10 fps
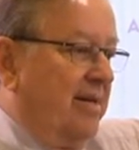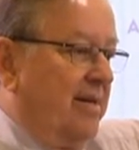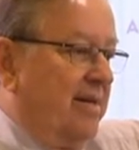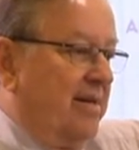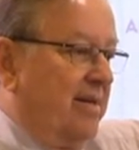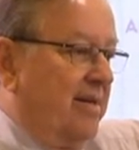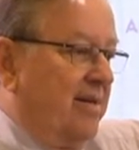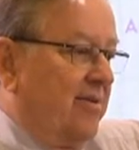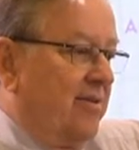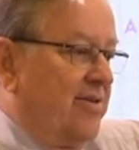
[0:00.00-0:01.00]
in
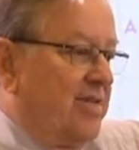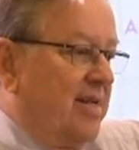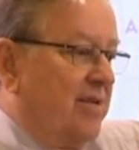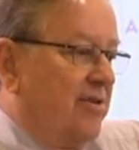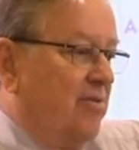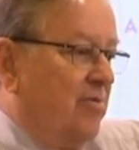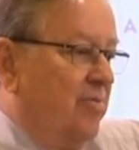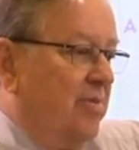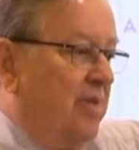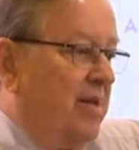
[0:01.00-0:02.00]

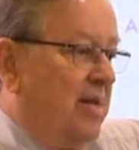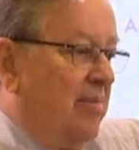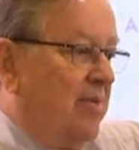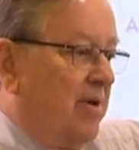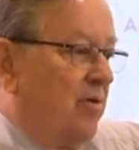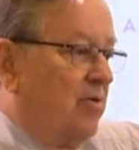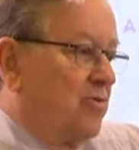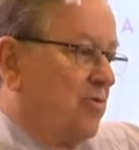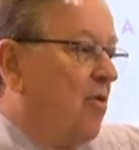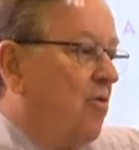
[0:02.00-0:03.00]
Constantinople,
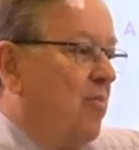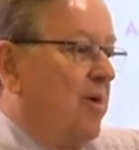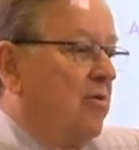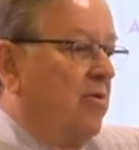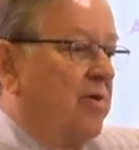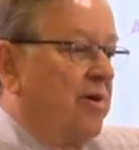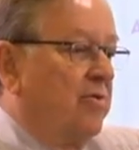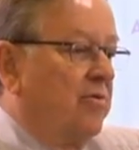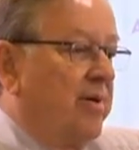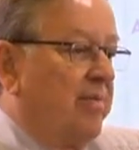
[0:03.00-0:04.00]
because Rome,
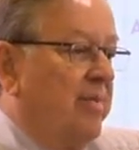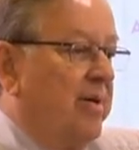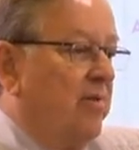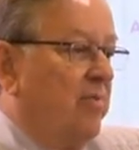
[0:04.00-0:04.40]
according to him,